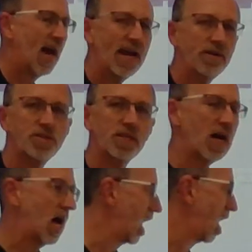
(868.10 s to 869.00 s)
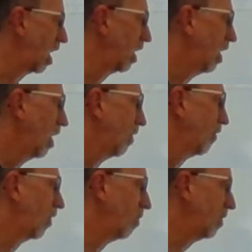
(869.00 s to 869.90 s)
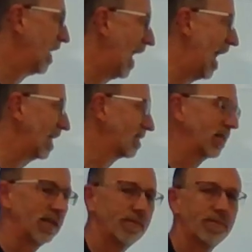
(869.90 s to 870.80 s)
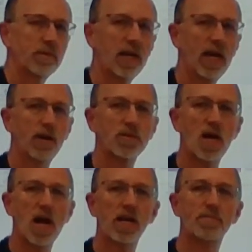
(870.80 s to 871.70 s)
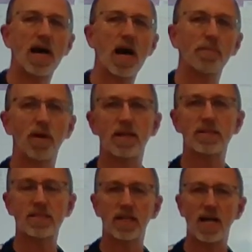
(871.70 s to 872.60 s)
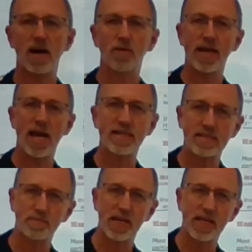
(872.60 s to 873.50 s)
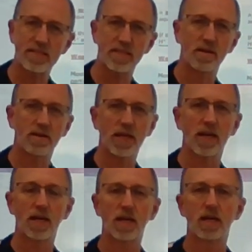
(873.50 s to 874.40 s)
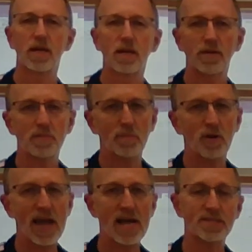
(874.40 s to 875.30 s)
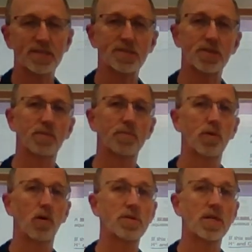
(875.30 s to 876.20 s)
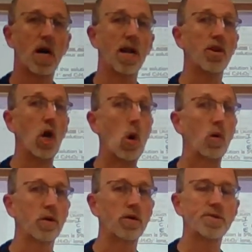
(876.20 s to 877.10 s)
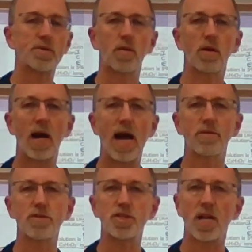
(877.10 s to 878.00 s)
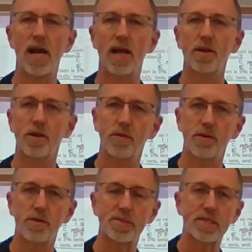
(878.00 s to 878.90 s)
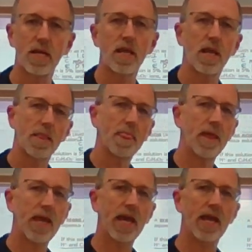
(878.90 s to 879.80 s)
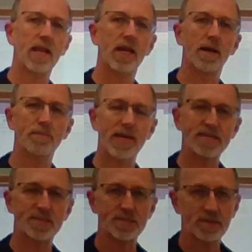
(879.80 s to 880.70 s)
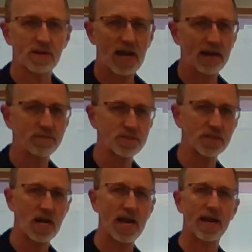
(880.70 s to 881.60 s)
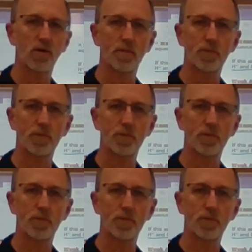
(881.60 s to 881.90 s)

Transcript: hydrogen ion from the acid. Okay, we're talking about Bronsted-Lowry acid-base theory here. Remember, acids are proton donors or hydrogen ion donors, and bases are hydrogen ion or